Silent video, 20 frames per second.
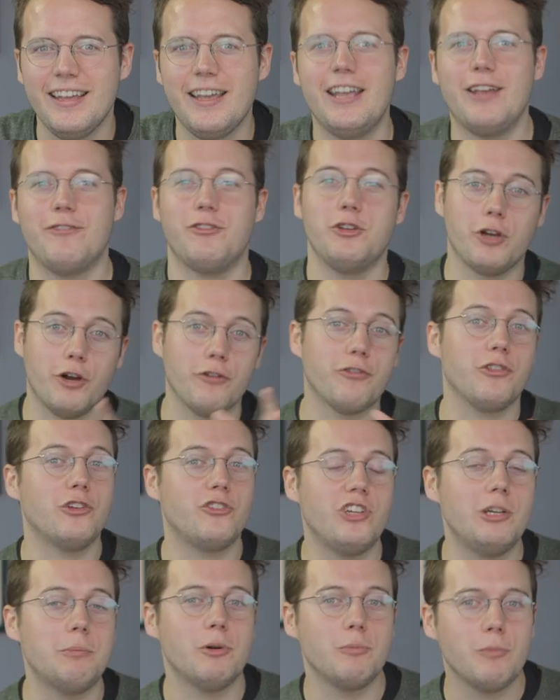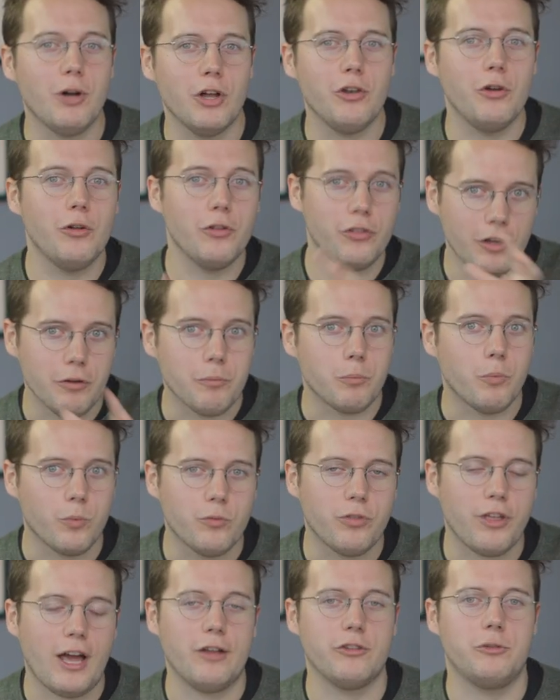If you go for the cheaper model, the one
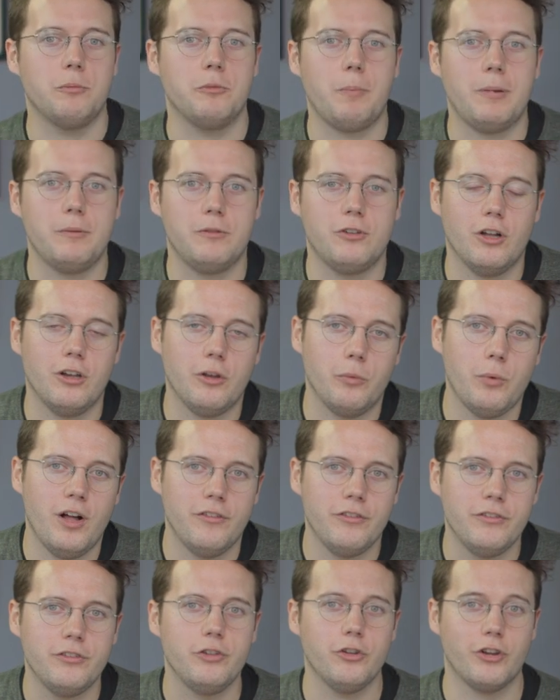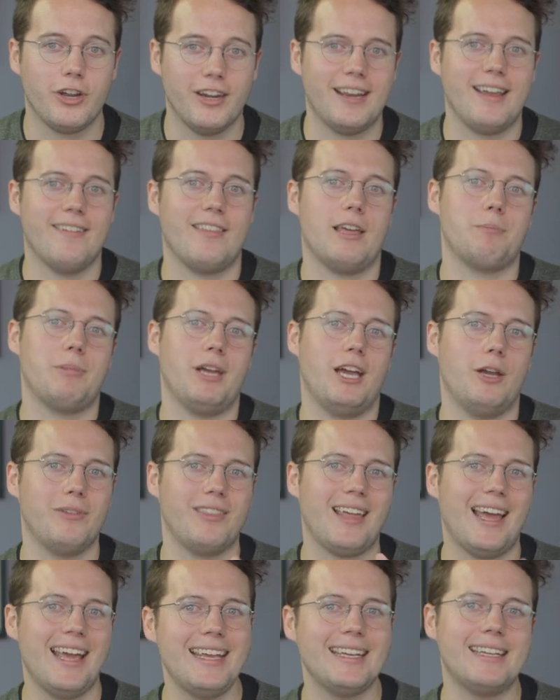thousand dollar one, you're gonna get that paired
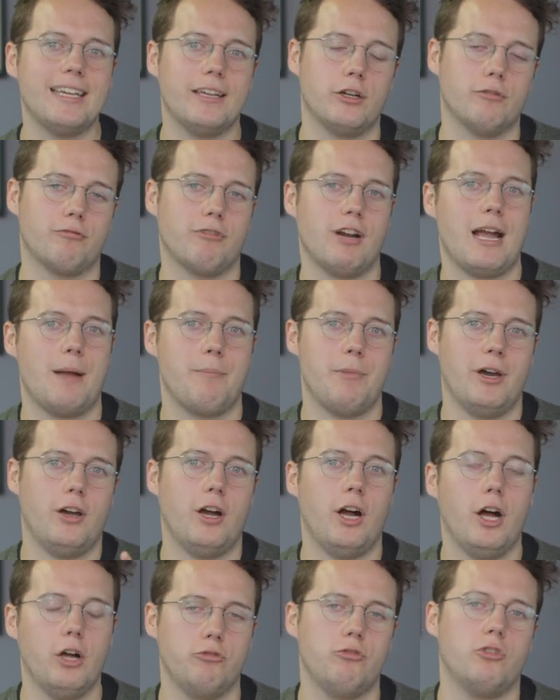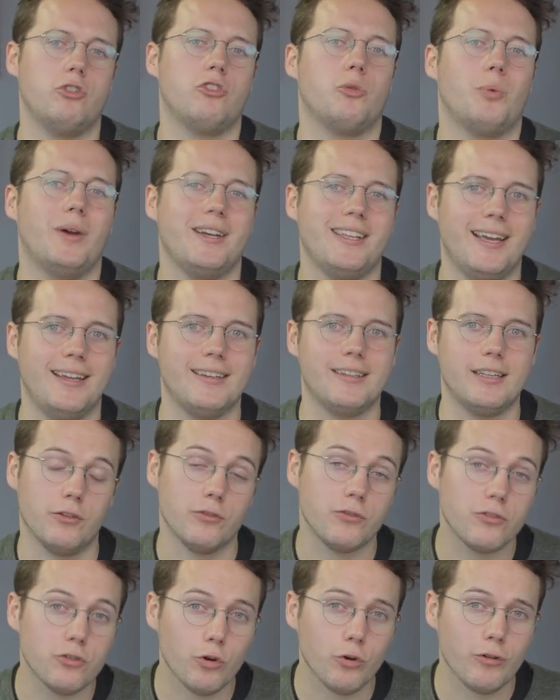with eight gig of RAM and one hundred twenty-eight gig
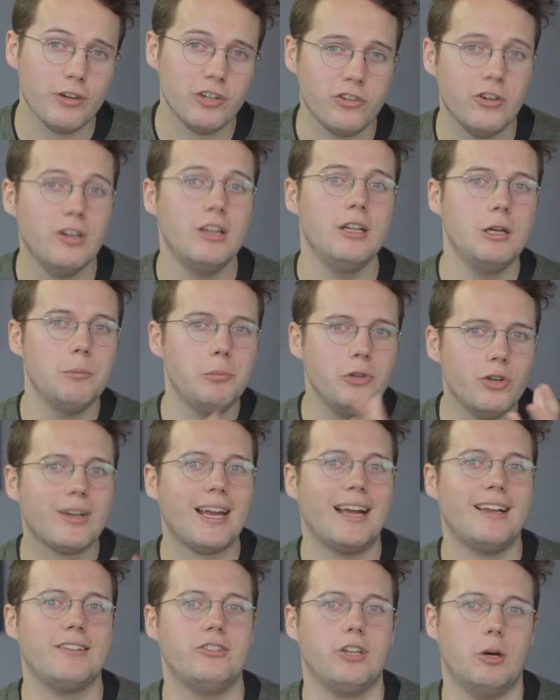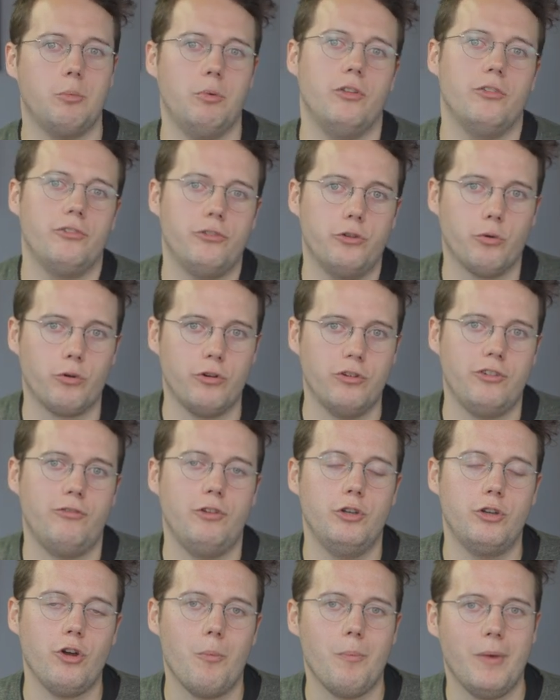of storage, but you can double the storage
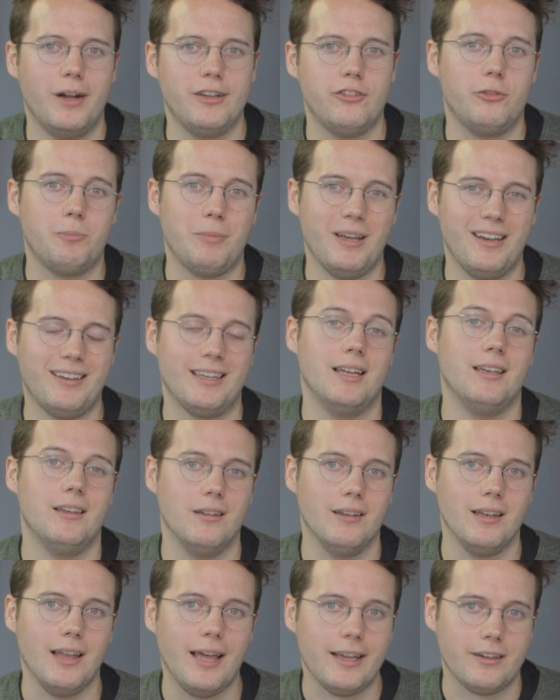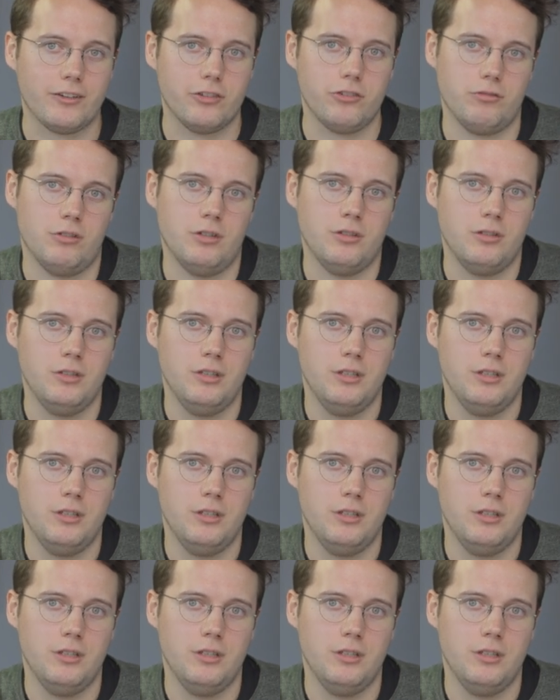if you don't mind spending a little extra.